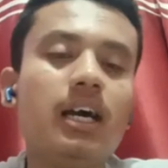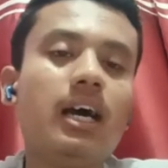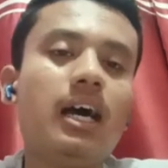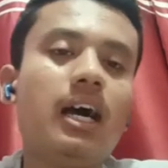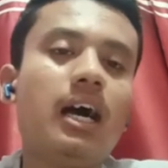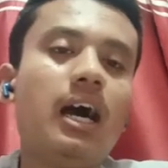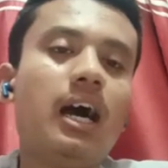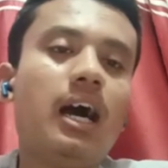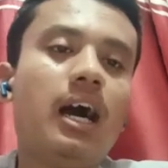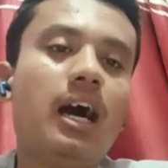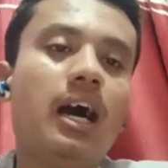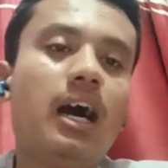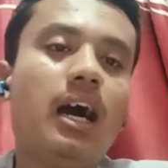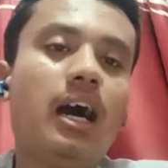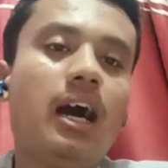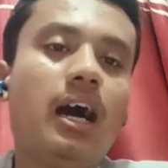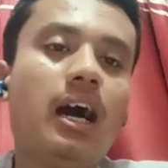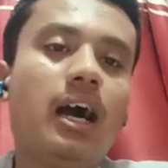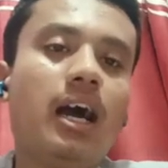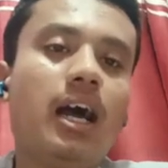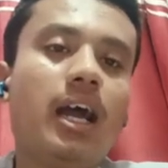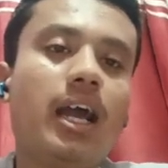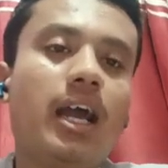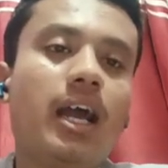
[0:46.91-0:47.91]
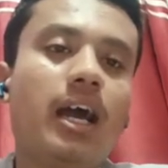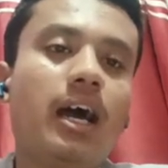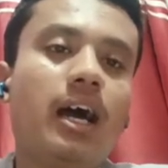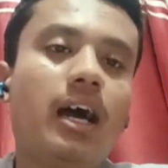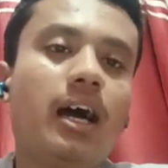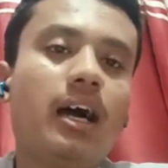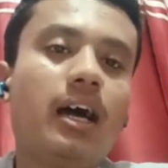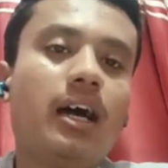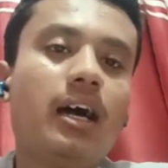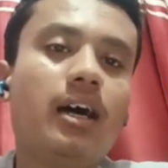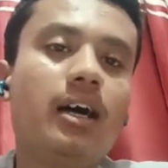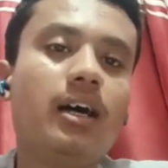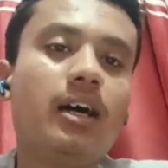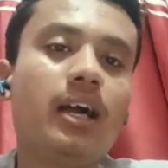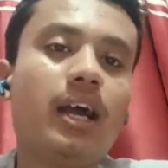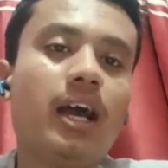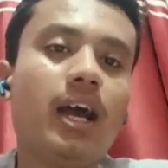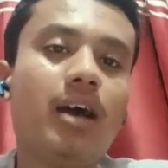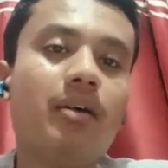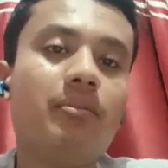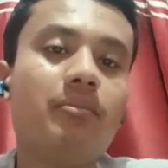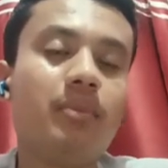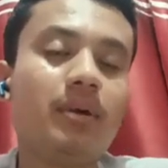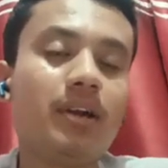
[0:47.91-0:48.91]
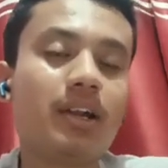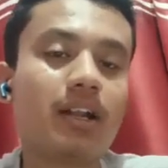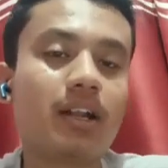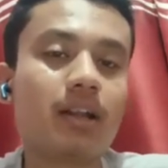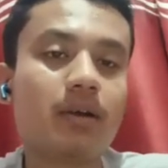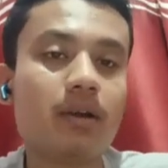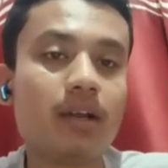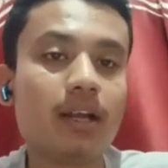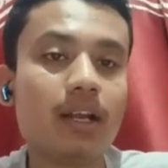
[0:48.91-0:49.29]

but